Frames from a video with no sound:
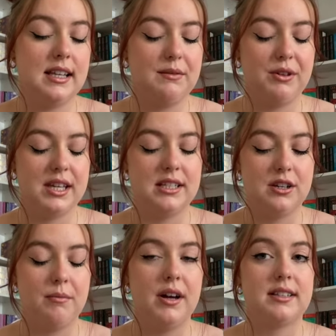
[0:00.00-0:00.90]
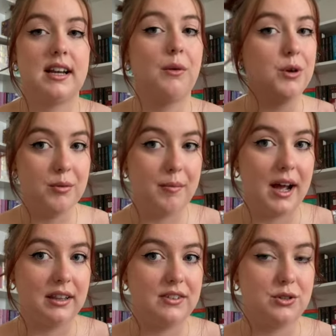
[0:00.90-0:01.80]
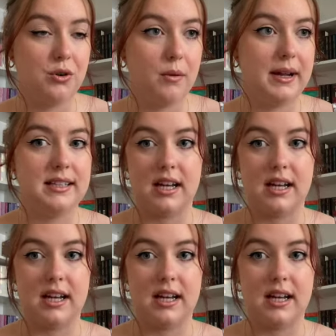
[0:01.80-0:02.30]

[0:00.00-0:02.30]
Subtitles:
with these two books, and I will be buying the physical copies.